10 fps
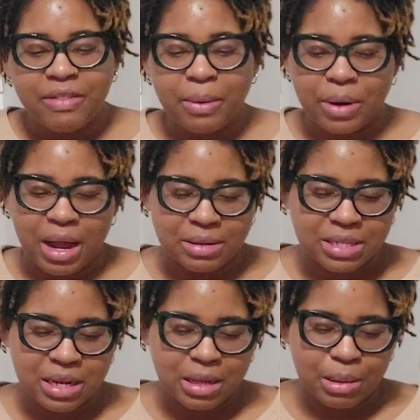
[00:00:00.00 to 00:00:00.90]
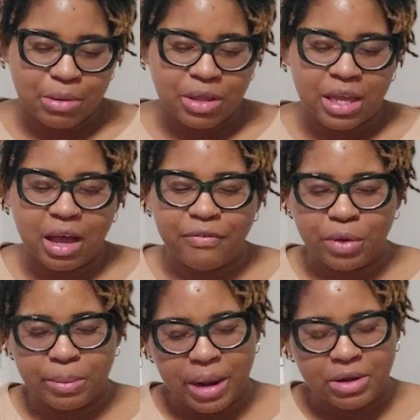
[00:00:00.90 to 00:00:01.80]
They wear outdated clothing,
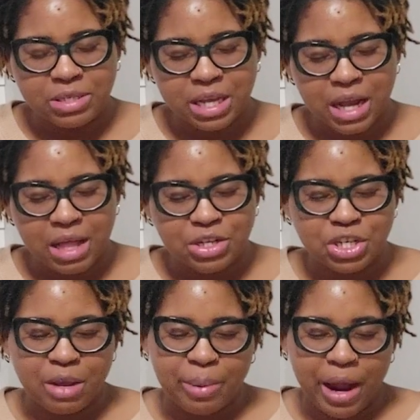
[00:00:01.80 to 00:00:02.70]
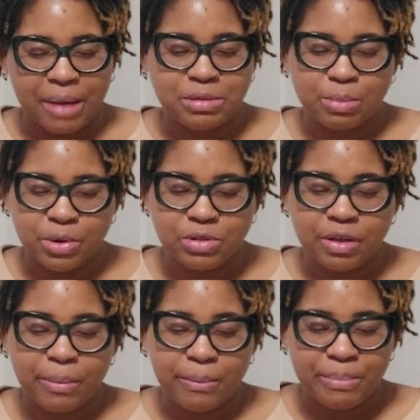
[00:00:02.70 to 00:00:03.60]
avoid modern technology, and perhaps most
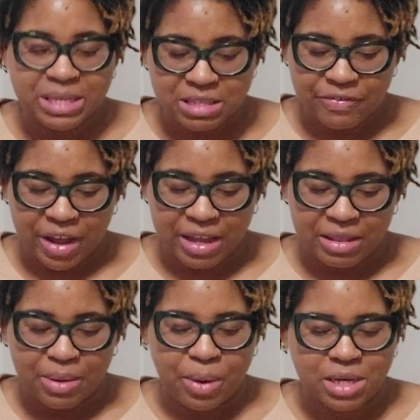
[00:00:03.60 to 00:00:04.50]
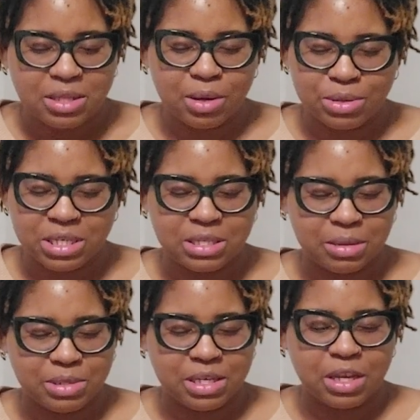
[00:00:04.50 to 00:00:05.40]
mystifyingly, watch the O.J.
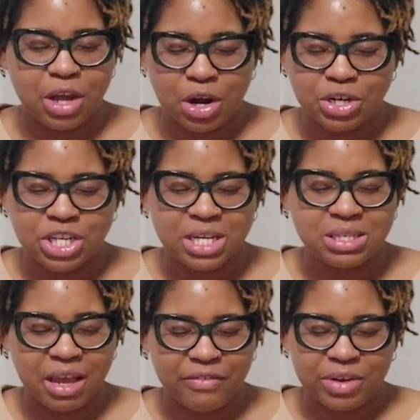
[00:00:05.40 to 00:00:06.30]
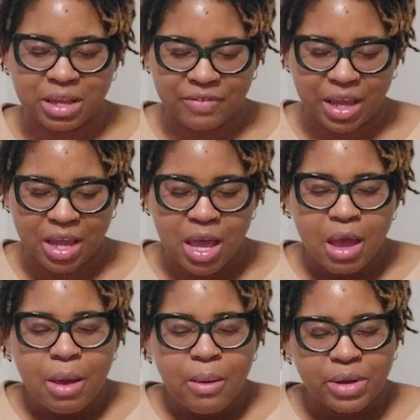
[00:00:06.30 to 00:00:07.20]
Simpson car chase every evening.
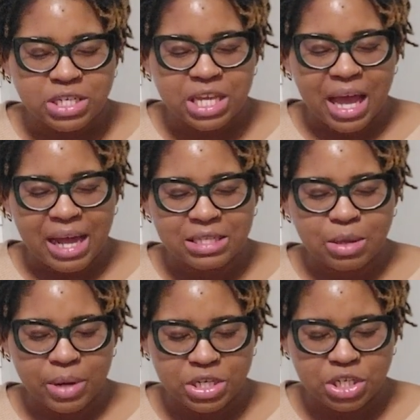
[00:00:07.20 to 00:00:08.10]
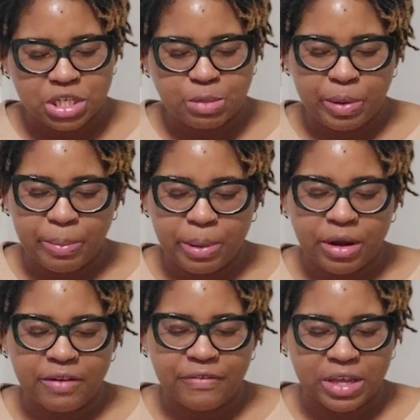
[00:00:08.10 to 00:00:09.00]
When she asks questions, people
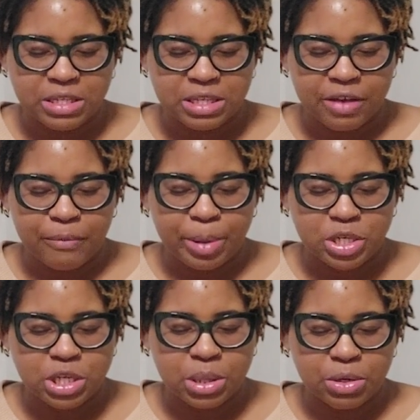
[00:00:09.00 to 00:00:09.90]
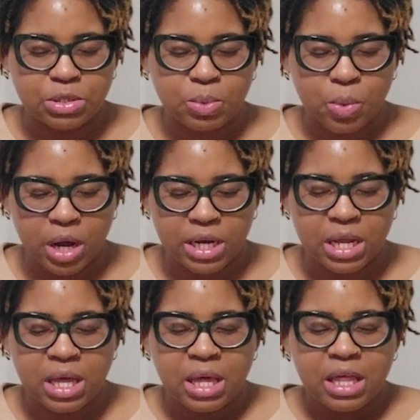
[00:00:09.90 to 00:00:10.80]
are evasive, but she learns one
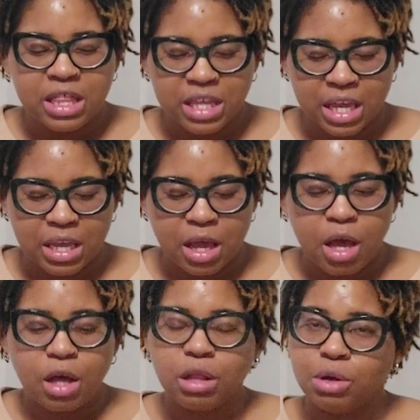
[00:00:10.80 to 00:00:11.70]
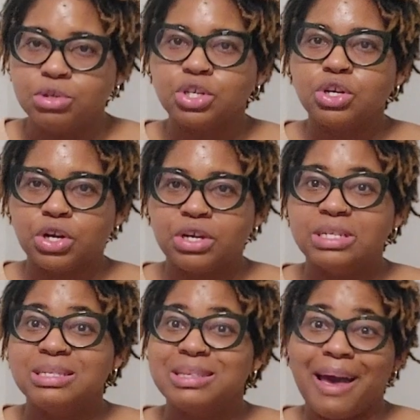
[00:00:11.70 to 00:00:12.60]
thing: close your
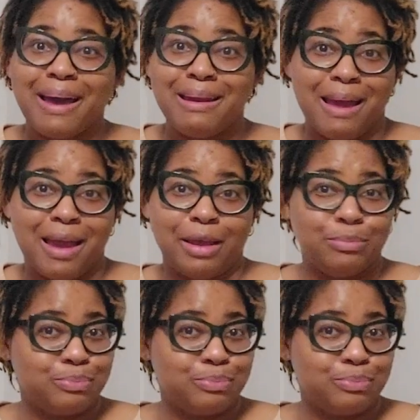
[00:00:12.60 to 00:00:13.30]
curtains at night.